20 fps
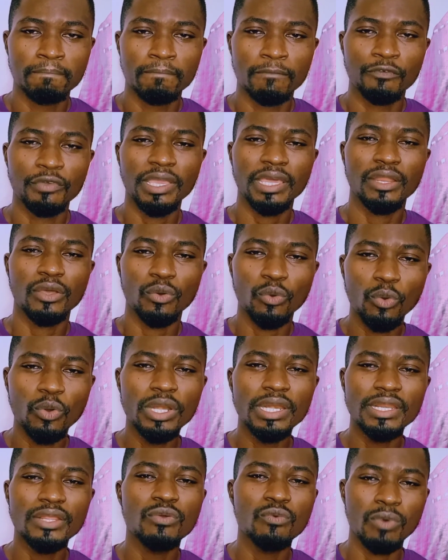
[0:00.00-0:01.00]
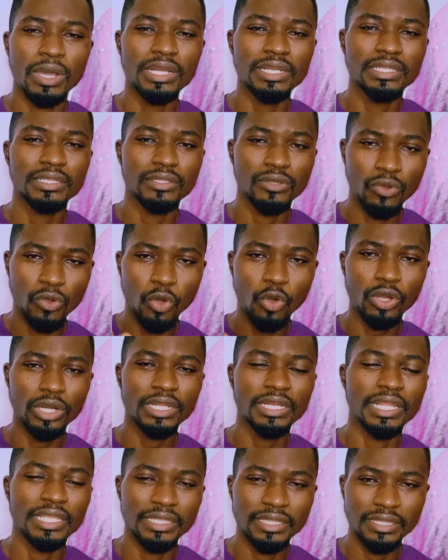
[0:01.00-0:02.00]
When you're the only one
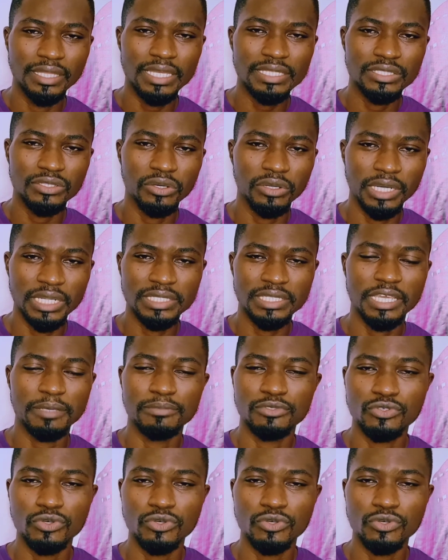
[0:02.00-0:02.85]
calling and texting all the time.